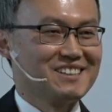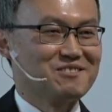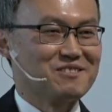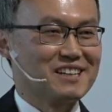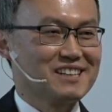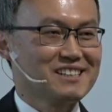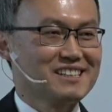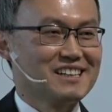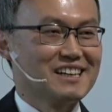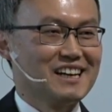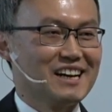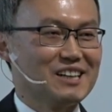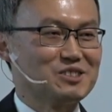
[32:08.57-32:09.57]
right?
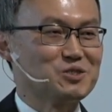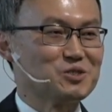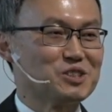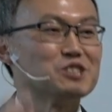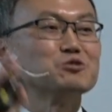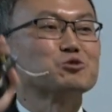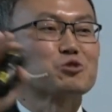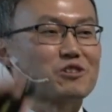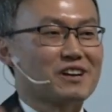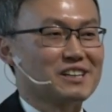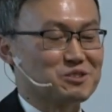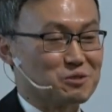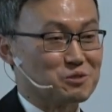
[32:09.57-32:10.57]
Uh, to
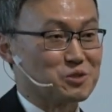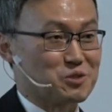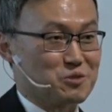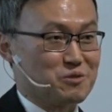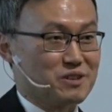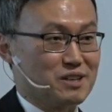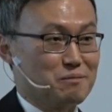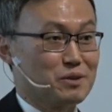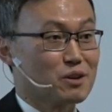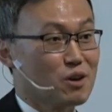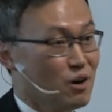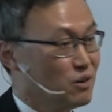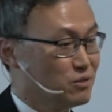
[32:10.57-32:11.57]
denuclearize North Korea
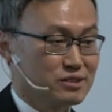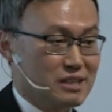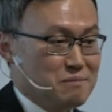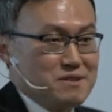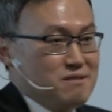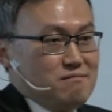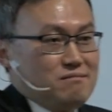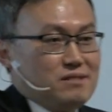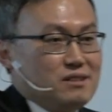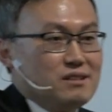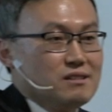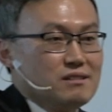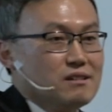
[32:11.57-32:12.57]
because, I
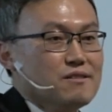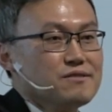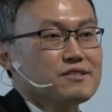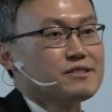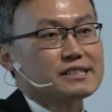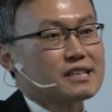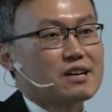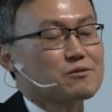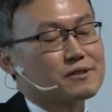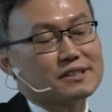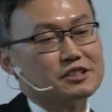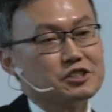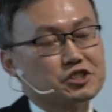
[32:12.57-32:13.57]
mean, under this kind of
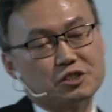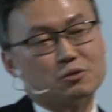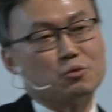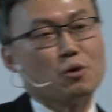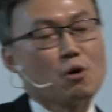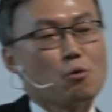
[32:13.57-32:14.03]
condition,